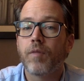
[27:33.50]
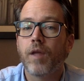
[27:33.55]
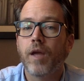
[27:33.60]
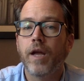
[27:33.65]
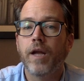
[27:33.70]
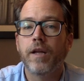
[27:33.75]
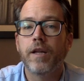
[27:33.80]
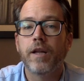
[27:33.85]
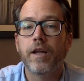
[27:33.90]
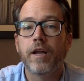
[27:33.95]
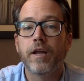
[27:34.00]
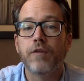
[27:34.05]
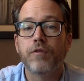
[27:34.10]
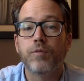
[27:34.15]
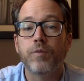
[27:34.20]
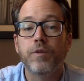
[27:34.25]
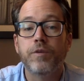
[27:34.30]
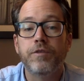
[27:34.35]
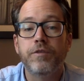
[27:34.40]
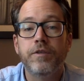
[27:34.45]
And that as
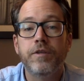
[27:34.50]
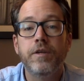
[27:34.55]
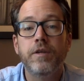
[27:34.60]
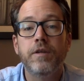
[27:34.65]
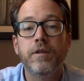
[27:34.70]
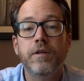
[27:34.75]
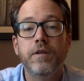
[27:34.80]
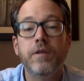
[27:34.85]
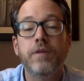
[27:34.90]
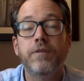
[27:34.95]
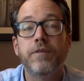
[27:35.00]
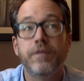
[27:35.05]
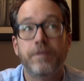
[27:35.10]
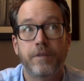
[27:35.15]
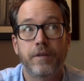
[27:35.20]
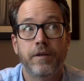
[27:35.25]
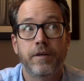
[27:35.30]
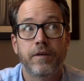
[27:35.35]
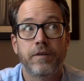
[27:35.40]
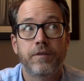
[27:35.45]
we see these
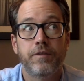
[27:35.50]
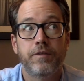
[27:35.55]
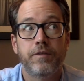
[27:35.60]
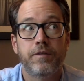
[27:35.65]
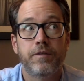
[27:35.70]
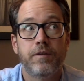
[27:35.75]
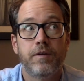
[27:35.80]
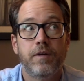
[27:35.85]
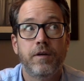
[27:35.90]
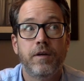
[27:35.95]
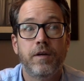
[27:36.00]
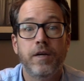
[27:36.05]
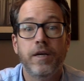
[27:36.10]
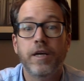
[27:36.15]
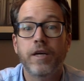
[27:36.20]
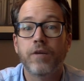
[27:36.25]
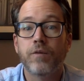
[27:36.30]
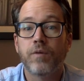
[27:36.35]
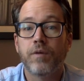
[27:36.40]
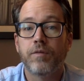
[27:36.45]
things
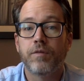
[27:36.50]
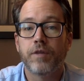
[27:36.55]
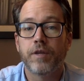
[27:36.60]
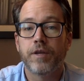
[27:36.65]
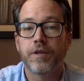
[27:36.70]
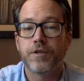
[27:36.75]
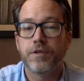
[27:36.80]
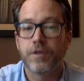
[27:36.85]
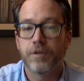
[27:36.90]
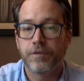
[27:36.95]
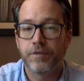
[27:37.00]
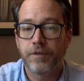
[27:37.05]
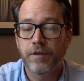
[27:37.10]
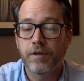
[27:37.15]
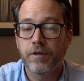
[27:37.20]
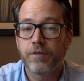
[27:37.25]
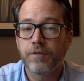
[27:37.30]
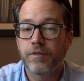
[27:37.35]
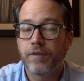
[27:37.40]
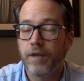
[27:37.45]
in Revelation
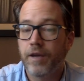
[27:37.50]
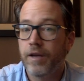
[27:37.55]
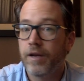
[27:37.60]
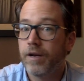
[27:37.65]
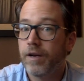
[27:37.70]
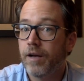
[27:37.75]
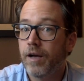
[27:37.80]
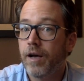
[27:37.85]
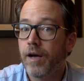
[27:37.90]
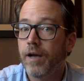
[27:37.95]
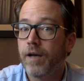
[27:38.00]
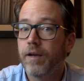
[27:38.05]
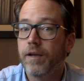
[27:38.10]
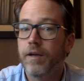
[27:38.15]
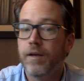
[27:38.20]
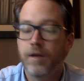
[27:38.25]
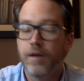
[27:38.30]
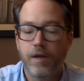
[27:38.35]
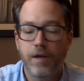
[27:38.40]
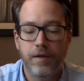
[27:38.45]
6, 8 and 9,
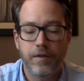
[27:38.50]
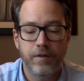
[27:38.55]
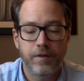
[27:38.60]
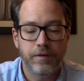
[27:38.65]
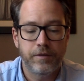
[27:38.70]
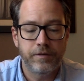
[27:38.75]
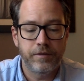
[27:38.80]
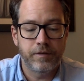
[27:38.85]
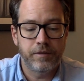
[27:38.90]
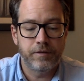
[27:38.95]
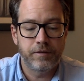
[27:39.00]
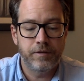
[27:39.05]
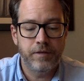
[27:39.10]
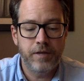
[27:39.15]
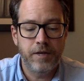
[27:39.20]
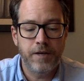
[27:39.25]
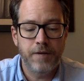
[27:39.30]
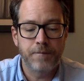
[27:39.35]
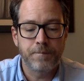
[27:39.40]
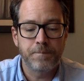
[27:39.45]
and then
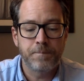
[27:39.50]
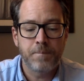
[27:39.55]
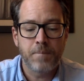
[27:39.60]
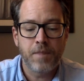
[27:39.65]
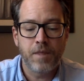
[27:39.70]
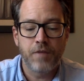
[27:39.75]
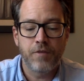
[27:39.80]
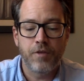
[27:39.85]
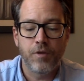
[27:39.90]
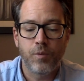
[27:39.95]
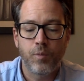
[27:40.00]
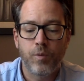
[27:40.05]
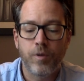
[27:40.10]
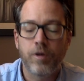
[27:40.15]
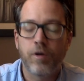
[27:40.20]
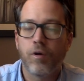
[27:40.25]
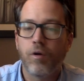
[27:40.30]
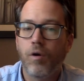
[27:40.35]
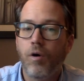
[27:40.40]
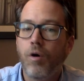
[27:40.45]
16, that we
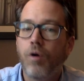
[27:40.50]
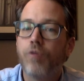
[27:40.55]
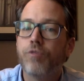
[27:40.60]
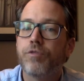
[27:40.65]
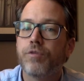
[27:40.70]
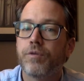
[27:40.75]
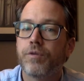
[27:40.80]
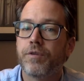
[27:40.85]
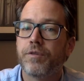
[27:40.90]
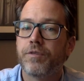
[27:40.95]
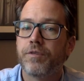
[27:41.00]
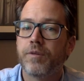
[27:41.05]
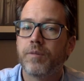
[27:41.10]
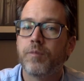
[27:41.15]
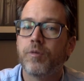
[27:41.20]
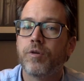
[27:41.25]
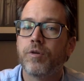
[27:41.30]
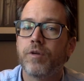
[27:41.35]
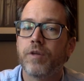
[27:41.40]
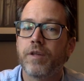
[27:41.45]
are also to
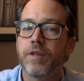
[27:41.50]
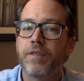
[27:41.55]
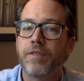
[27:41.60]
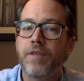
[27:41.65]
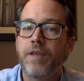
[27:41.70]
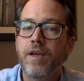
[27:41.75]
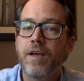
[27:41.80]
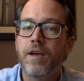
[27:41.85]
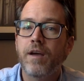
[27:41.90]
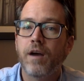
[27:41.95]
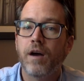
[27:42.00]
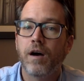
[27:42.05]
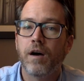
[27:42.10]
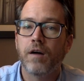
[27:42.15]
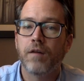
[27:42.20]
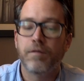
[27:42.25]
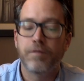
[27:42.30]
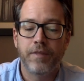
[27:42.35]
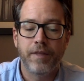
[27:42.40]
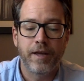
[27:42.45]
similarly think
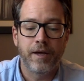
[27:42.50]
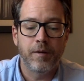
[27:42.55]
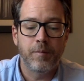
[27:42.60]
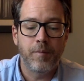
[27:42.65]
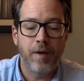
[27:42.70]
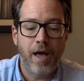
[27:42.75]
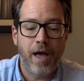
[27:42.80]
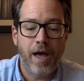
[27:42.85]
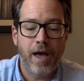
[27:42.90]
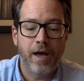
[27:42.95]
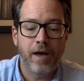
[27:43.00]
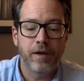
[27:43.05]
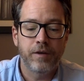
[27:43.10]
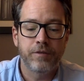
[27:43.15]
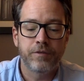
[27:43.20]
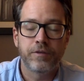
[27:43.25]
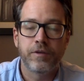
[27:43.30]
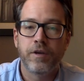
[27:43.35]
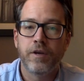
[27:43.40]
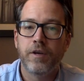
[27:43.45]
of them
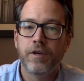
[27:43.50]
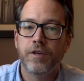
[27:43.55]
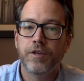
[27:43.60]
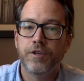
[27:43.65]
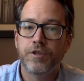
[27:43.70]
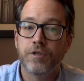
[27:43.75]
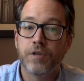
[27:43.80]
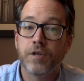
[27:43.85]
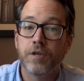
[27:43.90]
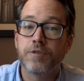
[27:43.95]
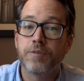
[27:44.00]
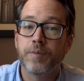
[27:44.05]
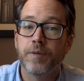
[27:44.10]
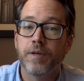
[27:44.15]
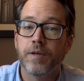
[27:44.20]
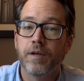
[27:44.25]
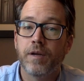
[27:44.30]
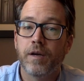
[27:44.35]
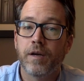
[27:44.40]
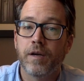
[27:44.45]
as
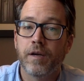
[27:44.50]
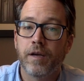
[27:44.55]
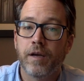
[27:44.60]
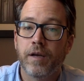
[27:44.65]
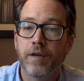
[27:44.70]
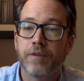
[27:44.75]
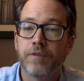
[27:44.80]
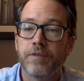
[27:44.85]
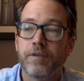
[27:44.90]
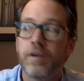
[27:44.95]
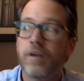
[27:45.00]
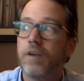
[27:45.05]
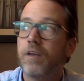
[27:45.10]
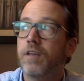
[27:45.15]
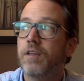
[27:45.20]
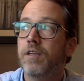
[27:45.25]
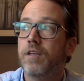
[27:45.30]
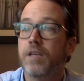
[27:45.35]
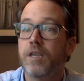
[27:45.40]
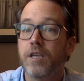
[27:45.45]
judgment against
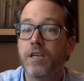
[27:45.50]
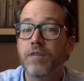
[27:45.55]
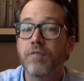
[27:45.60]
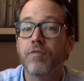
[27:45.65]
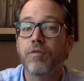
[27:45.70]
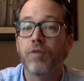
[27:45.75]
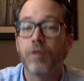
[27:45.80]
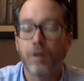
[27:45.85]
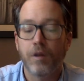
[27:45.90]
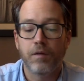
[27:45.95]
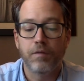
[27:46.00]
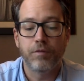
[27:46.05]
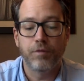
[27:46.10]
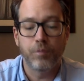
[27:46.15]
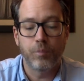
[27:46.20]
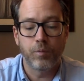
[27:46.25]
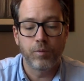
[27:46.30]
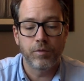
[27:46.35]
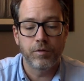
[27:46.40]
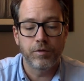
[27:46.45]
the evil of the
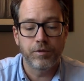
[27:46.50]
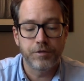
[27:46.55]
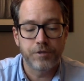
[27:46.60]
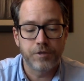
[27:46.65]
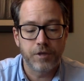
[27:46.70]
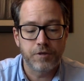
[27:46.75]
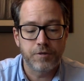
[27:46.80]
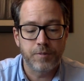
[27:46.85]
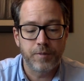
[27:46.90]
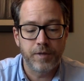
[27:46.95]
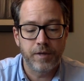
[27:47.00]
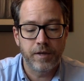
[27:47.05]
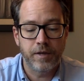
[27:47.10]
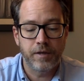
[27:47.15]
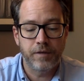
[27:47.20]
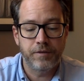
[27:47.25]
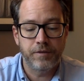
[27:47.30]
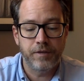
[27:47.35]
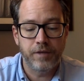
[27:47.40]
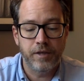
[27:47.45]
world, judgment
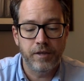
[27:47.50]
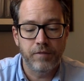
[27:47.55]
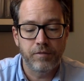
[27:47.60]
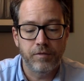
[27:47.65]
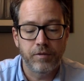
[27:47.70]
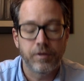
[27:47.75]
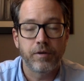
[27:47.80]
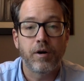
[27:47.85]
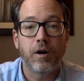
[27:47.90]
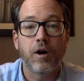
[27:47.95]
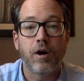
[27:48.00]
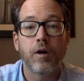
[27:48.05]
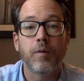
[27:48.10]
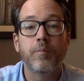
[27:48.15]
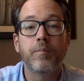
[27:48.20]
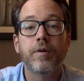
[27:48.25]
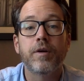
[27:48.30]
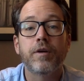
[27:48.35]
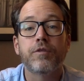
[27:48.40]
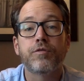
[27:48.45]
against evil and harm.
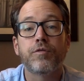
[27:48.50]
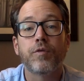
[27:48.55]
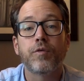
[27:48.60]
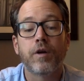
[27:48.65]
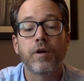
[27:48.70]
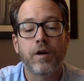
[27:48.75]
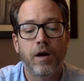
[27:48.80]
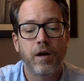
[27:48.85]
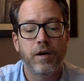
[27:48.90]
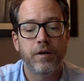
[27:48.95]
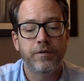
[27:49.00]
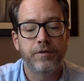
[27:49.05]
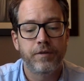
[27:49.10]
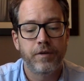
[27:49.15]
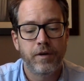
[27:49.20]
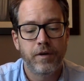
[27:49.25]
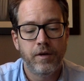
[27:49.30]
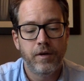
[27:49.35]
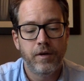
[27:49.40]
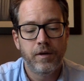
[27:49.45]
Because for God's
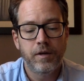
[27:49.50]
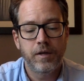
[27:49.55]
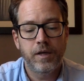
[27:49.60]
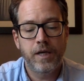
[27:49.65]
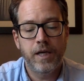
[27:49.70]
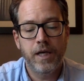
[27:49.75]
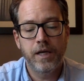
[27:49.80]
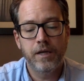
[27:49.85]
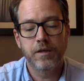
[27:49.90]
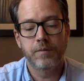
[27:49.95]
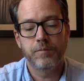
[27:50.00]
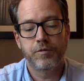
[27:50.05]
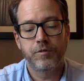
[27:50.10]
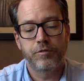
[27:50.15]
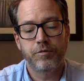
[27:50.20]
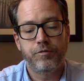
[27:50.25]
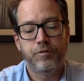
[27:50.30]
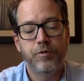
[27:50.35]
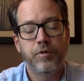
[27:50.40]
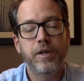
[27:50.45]
kingdom to
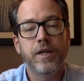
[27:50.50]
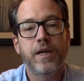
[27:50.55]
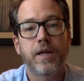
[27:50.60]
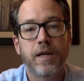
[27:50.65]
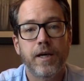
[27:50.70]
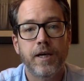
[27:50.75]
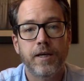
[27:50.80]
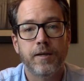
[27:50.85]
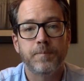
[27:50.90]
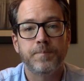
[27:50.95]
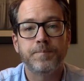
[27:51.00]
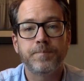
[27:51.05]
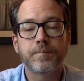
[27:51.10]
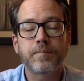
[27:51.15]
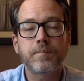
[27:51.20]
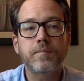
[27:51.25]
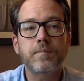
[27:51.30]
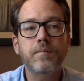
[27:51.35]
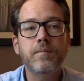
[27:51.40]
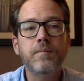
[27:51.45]
fully come,
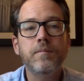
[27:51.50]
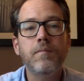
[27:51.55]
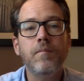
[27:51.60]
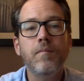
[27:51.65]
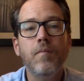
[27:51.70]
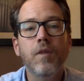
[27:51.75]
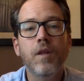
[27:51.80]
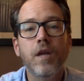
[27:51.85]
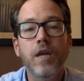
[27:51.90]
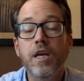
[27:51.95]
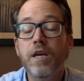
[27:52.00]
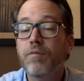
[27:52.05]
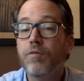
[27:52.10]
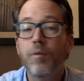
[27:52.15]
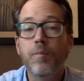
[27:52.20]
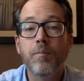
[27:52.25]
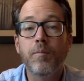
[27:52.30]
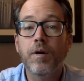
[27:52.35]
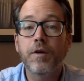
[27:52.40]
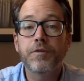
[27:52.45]
evil
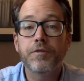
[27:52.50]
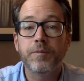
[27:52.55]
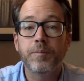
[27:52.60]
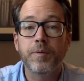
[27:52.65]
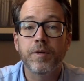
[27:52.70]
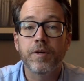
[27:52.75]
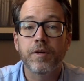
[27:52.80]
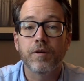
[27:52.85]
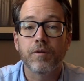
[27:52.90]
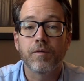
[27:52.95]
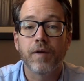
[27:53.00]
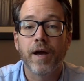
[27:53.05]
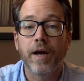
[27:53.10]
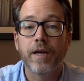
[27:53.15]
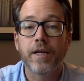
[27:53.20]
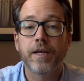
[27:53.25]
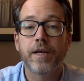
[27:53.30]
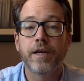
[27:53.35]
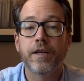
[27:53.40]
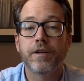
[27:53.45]
must be
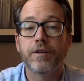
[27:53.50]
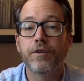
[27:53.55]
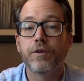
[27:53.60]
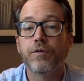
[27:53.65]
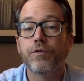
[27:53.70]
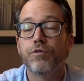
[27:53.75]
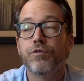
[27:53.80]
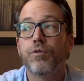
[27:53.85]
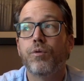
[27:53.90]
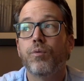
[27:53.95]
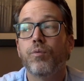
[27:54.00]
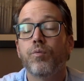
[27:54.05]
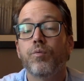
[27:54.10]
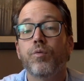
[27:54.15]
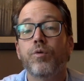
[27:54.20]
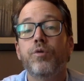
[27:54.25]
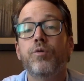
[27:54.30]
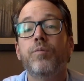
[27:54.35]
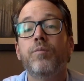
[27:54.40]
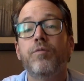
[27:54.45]
eradicated. There is no
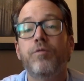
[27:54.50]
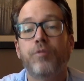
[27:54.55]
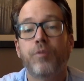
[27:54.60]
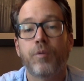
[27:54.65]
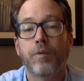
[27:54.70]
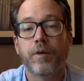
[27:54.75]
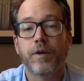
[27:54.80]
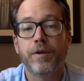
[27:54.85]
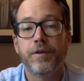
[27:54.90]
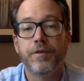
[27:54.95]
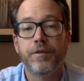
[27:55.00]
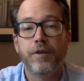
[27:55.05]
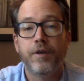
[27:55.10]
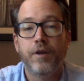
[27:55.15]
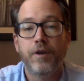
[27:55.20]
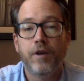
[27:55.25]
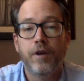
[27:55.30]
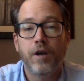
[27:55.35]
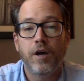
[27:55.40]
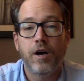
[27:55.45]
room for it
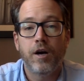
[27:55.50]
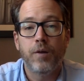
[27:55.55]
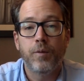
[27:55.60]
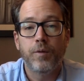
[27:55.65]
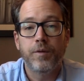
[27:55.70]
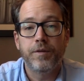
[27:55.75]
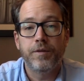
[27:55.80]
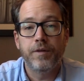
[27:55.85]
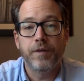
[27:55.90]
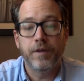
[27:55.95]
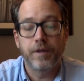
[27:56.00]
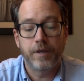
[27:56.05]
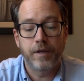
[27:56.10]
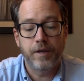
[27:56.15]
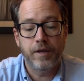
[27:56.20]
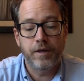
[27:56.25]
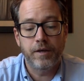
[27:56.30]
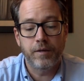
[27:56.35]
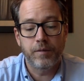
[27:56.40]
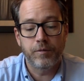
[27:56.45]
uh, within the
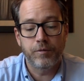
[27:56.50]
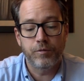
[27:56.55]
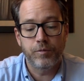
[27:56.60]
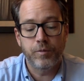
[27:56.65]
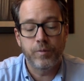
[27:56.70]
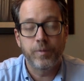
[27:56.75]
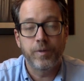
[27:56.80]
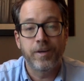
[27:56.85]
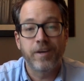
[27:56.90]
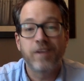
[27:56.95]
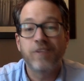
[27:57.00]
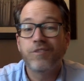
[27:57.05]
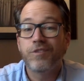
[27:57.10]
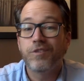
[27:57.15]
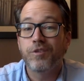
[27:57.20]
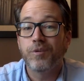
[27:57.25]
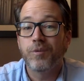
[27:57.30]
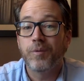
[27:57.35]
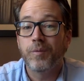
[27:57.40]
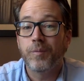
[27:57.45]
kingdom, as we will get
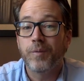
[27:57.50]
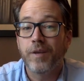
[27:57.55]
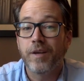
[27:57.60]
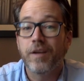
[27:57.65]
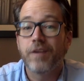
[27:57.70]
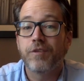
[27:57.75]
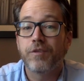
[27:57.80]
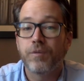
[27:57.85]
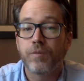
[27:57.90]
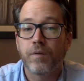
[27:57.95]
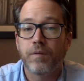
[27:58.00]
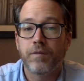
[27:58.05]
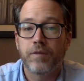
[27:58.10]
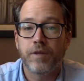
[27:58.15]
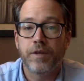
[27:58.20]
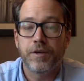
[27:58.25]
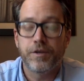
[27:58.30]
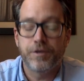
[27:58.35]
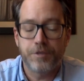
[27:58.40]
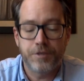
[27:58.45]
to when we get to
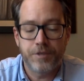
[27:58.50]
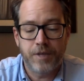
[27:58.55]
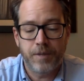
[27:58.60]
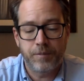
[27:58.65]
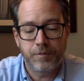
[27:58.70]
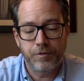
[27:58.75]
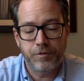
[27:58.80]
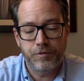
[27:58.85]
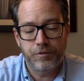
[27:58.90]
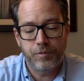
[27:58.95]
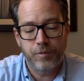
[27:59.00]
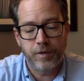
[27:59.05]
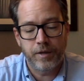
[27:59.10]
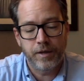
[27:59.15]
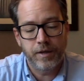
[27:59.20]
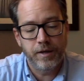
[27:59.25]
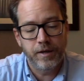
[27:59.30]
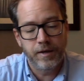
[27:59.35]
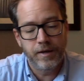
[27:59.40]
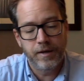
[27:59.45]
Revelation chapters 20
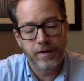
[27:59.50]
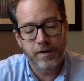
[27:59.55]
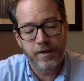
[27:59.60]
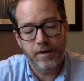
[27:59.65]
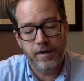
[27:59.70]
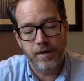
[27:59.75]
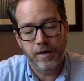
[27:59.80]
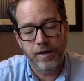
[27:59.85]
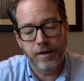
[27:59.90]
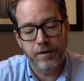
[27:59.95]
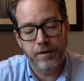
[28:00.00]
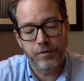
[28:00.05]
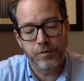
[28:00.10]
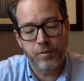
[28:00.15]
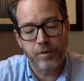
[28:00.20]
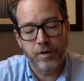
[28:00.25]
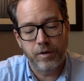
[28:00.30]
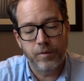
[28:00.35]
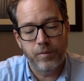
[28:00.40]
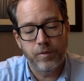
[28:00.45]
uh,
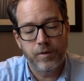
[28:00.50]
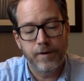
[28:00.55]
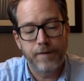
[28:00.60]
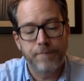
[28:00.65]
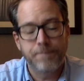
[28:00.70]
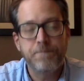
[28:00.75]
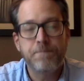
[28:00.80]
21.